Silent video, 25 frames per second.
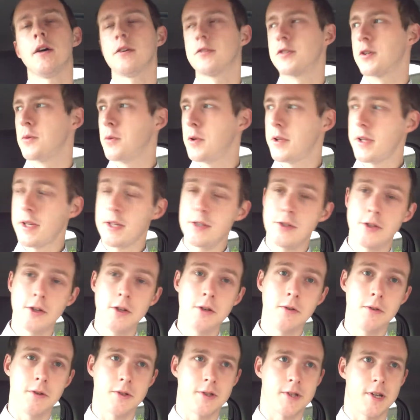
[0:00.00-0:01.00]
So what they
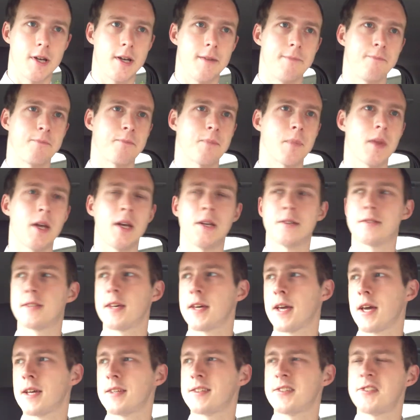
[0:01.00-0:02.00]
do, you see, is
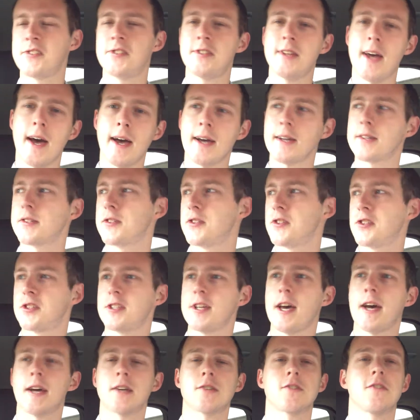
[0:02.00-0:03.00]
they get stacks and
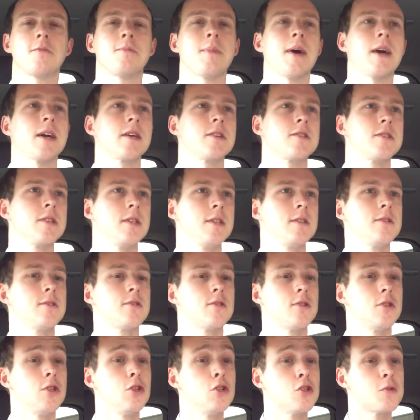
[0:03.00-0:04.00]
stacks of
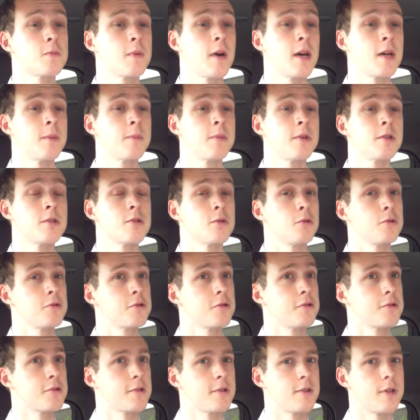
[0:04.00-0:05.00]
magazines, newspapers, all
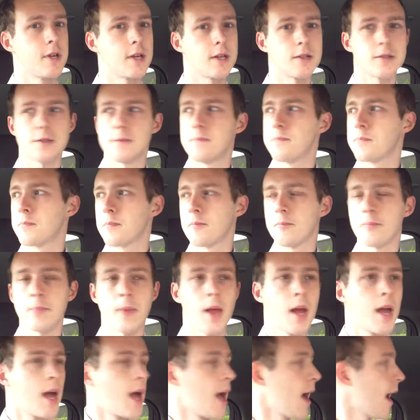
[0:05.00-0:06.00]
sorts of things,
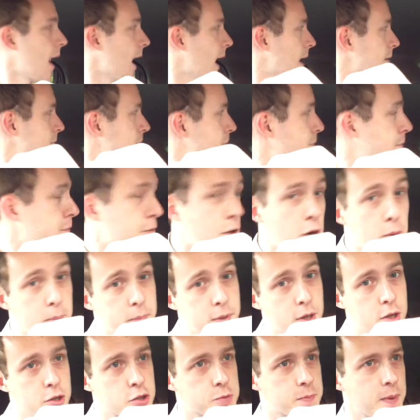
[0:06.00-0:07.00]
and
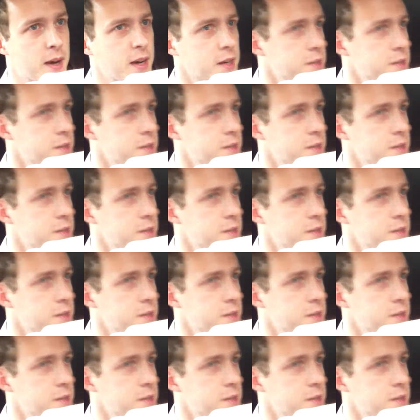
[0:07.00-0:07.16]
from those